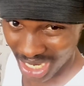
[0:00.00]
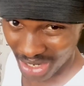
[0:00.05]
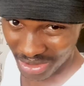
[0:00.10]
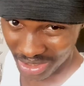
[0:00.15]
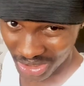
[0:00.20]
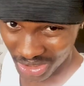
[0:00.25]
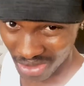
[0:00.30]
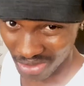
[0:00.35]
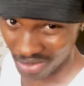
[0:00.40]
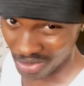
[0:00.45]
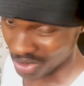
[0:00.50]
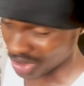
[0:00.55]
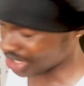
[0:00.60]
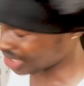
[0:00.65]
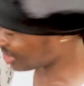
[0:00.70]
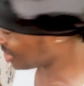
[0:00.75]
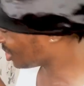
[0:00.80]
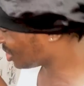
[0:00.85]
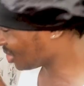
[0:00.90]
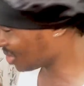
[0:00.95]
Resolve works,
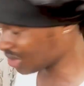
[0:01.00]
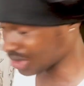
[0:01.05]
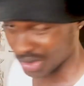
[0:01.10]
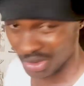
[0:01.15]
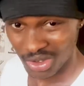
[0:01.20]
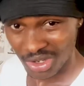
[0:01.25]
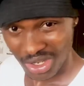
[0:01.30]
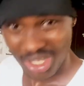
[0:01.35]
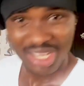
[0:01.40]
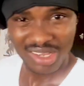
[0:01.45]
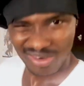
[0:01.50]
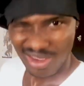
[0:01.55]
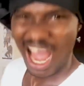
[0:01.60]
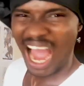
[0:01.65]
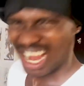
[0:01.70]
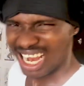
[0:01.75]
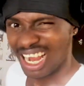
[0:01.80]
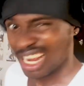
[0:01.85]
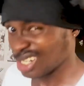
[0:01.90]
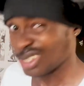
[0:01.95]
so I
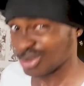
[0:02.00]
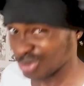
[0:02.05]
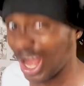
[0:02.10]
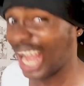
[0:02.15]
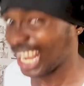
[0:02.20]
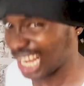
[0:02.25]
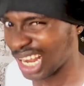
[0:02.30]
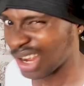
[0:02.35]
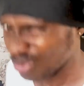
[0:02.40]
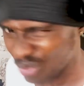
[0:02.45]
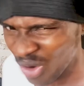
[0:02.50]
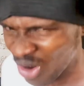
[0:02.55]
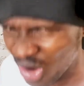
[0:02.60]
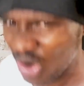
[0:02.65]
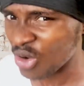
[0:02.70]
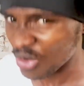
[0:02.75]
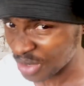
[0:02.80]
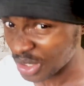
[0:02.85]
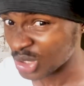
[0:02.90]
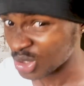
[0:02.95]
can work
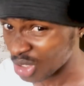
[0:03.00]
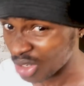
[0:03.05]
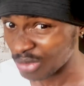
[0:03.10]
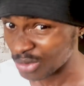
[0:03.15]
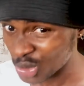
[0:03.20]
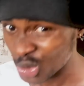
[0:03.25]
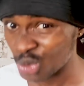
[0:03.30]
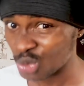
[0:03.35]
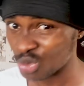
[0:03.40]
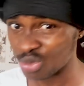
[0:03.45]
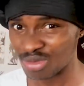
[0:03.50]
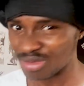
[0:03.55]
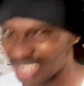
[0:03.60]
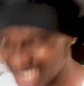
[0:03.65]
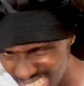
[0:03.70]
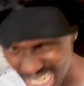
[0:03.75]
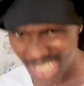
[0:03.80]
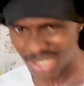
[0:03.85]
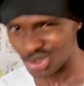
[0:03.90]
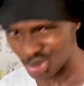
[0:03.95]
on Resolve too.
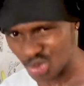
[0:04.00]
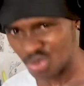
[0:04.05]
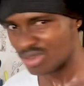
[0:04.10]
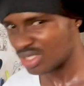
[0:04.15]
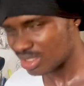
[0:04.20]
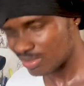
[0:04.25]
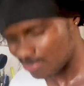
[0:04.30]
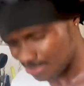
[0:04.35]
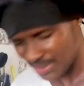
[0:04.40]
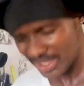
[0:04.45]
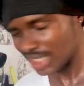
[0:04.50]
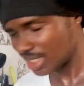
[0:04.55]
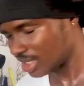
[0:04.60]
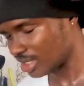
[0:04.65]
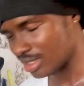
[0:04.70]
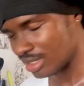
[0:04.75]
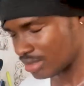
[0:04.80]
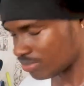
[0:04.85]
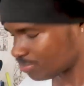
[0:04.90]
Let's do it, bring it.